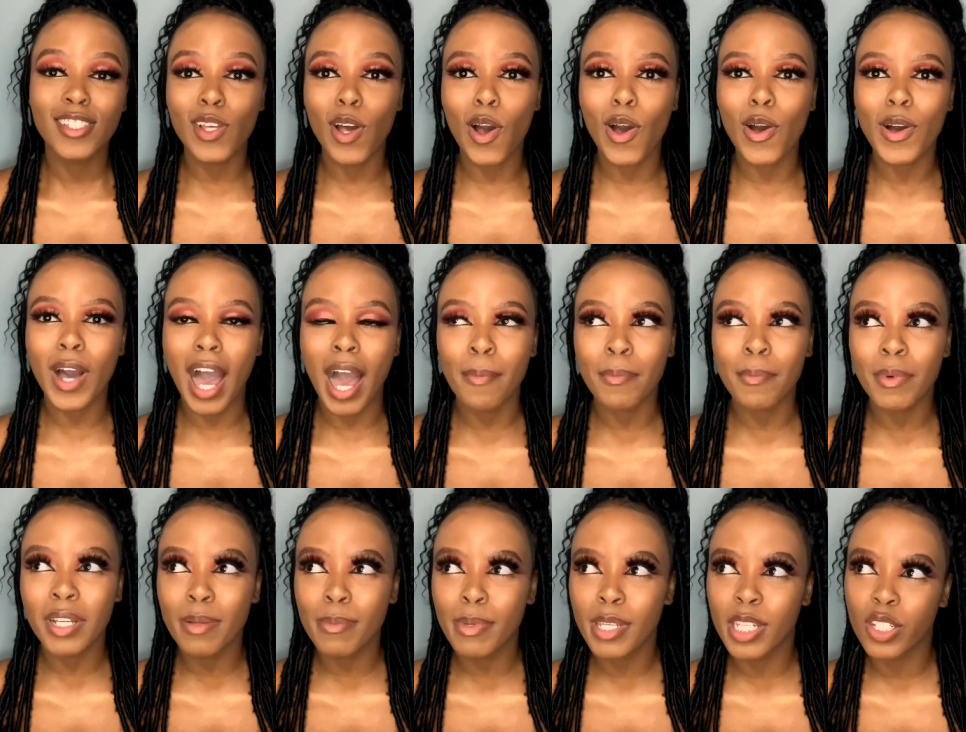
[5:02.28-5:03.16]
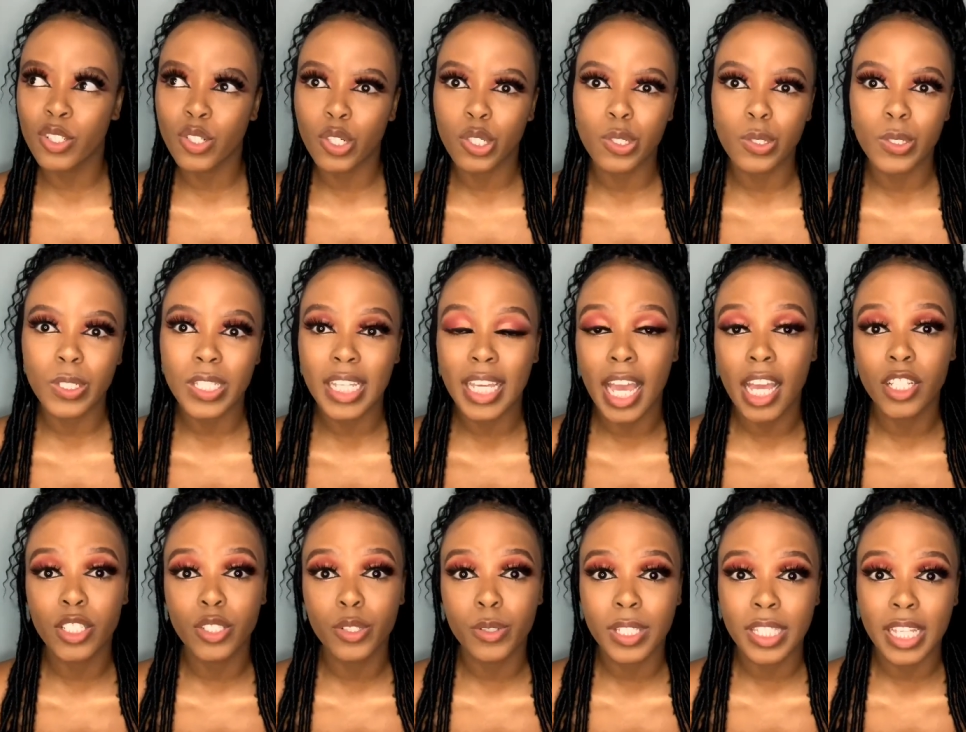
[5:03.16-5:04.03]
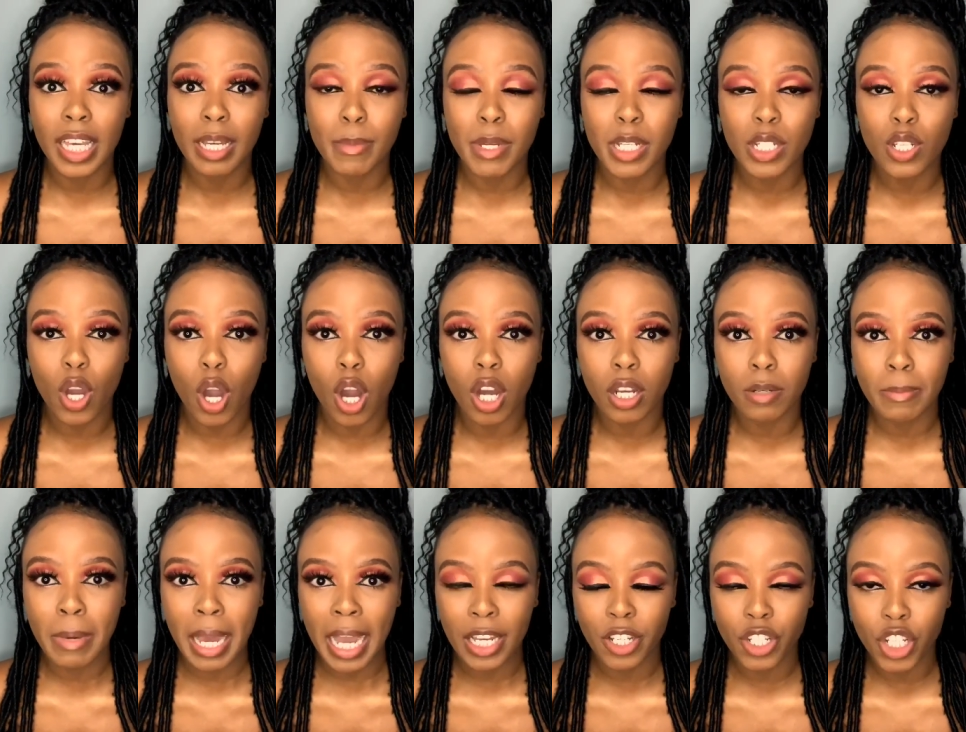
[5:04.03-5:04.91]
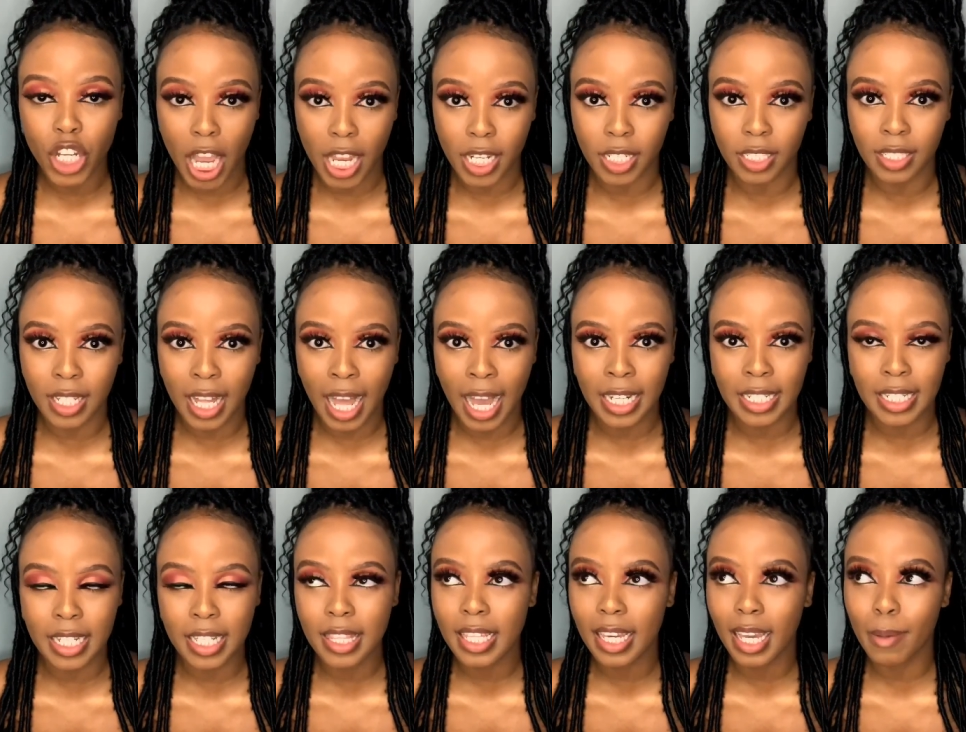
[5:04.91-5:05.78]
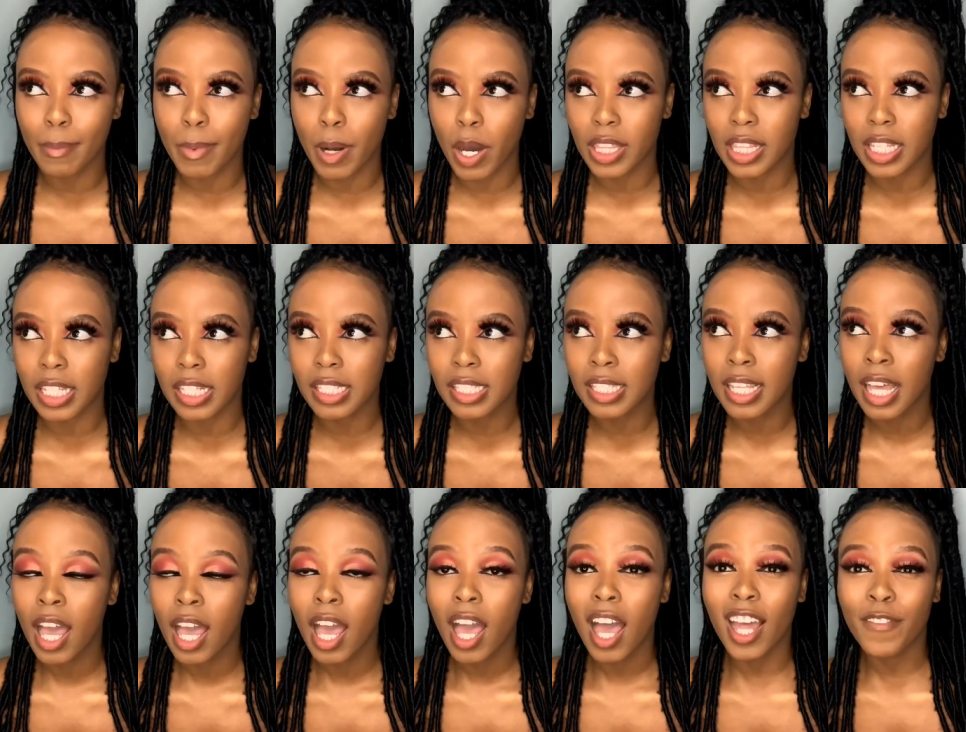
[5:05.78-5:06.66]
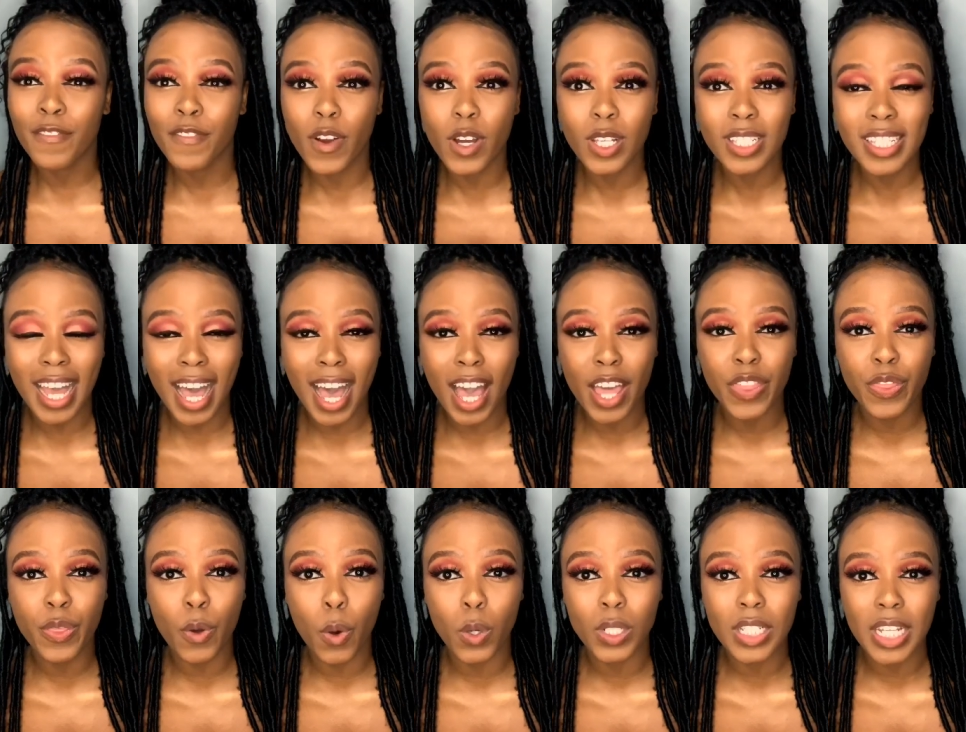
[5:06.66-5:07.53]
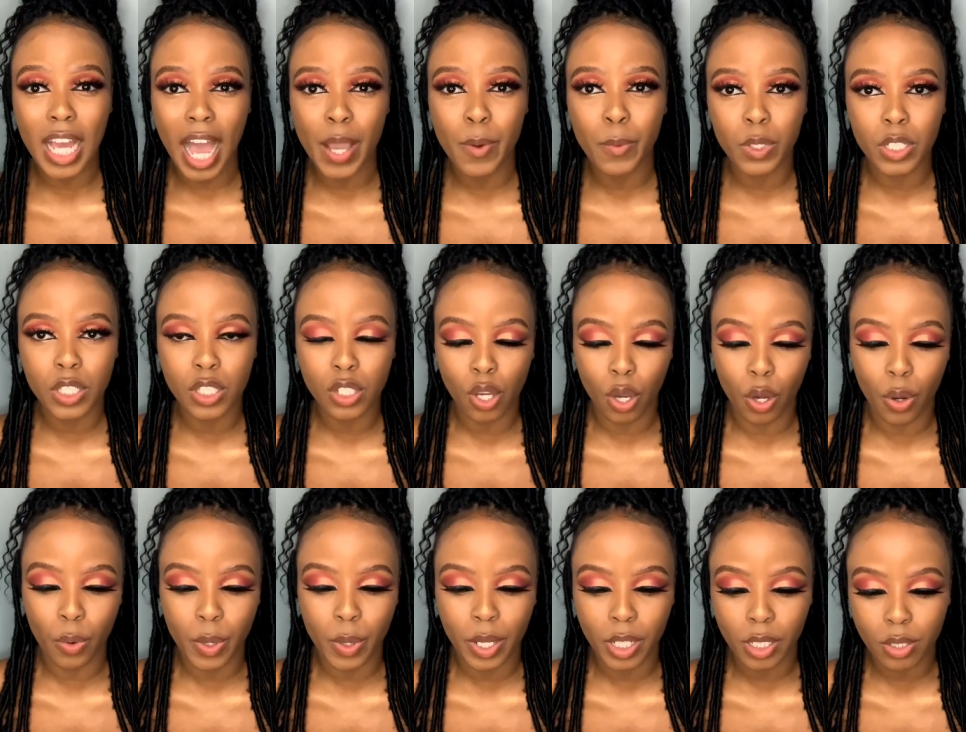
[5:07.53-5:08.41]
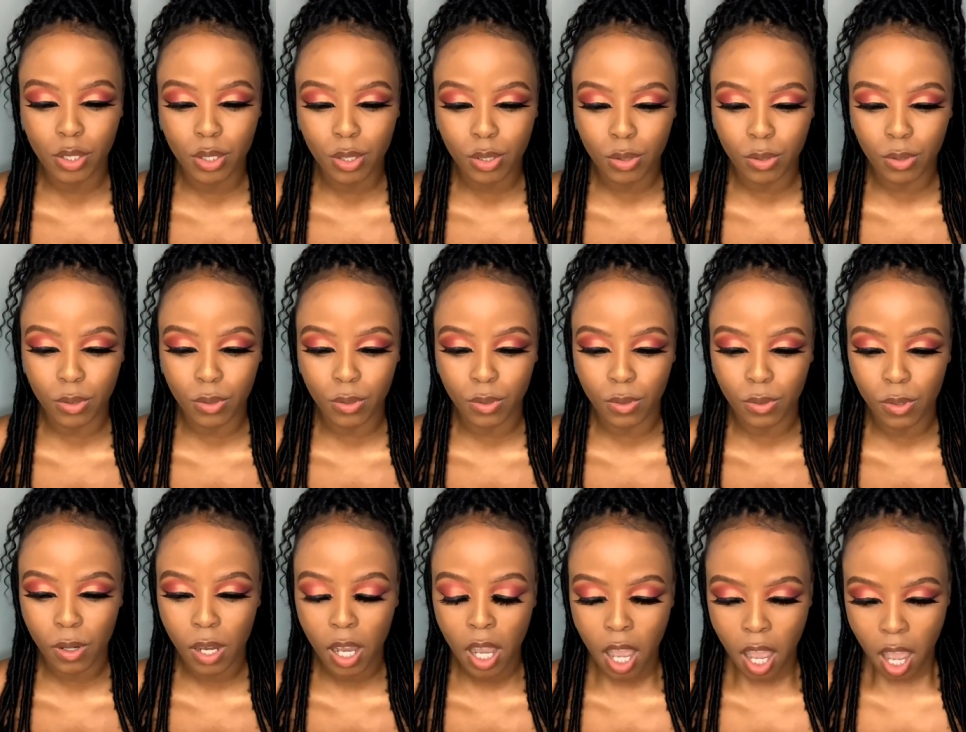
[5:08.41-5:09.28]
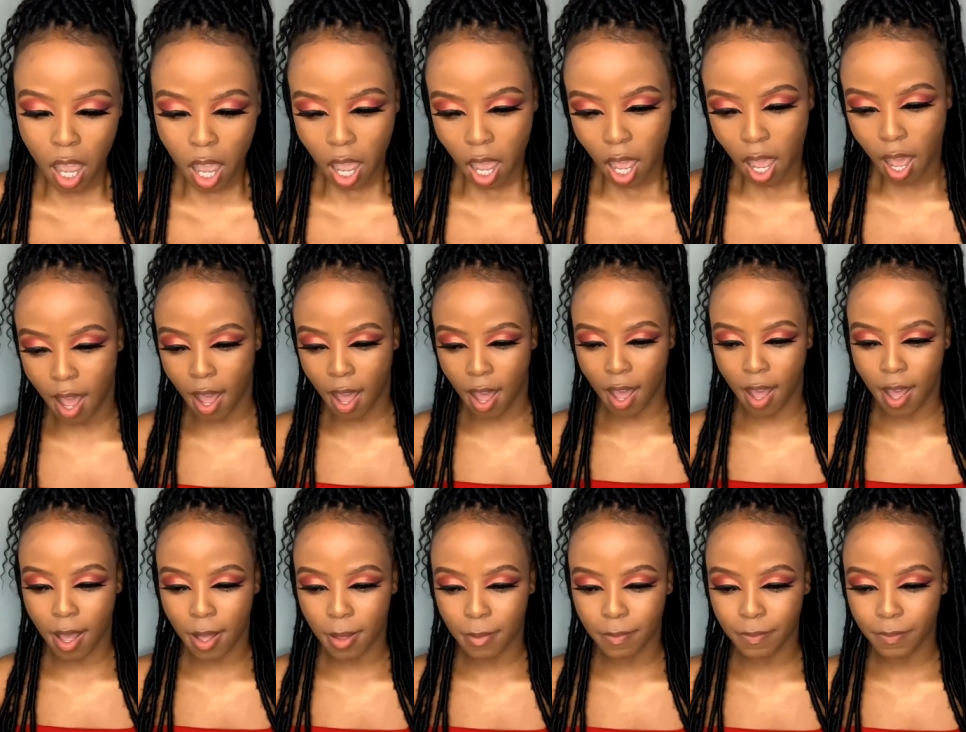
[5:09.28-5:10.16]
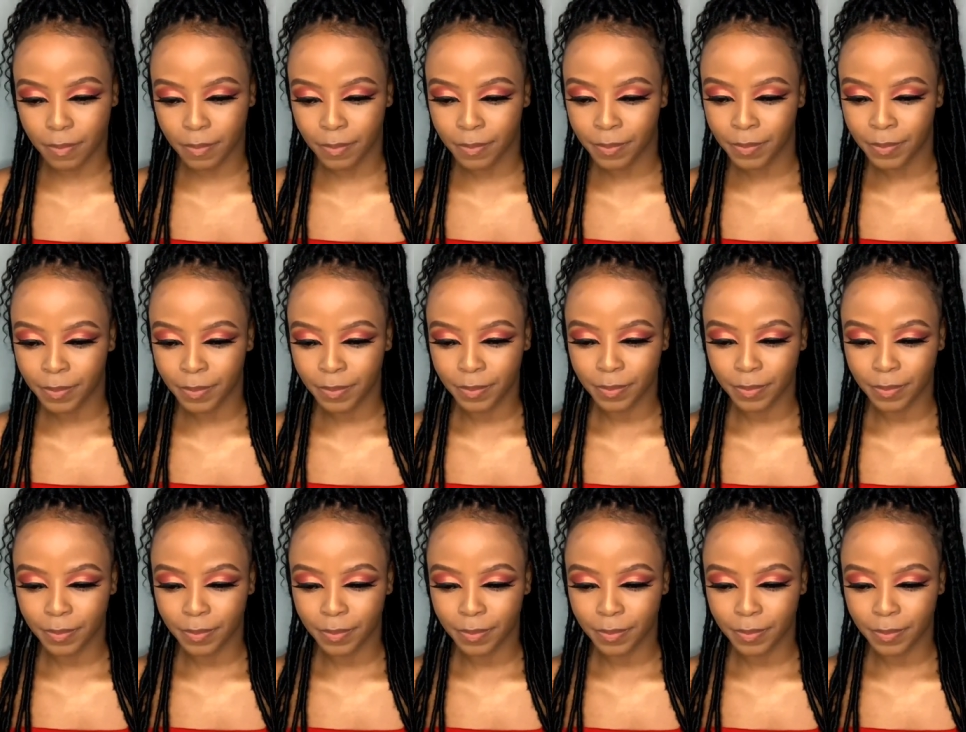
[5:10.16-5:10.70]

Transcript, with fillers: so I'm going to be introducing a new segment on my channel. I did think about this. At first, I thought I was going to um,